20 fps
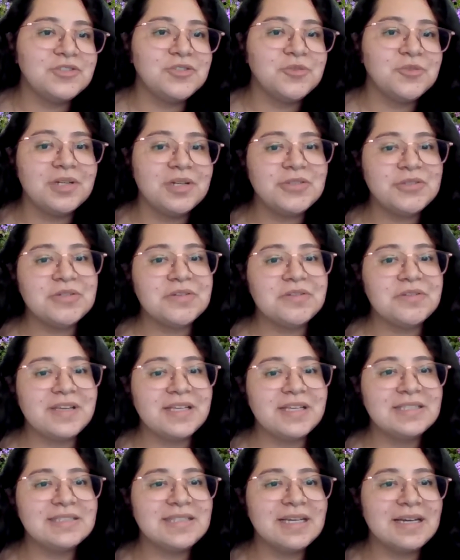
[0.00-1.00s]
Do you want to do a
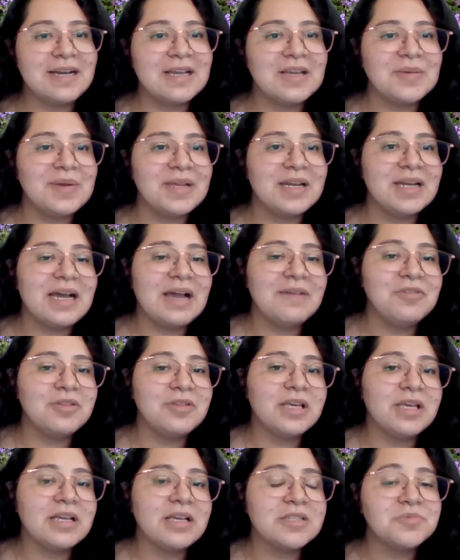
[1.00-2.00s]
FaceTime? And I feel
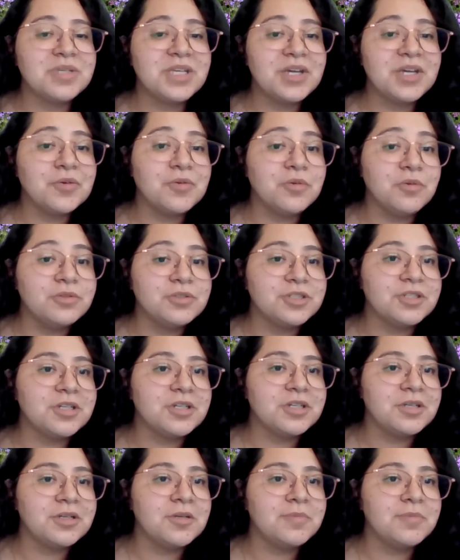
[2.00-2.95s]
like as we get older,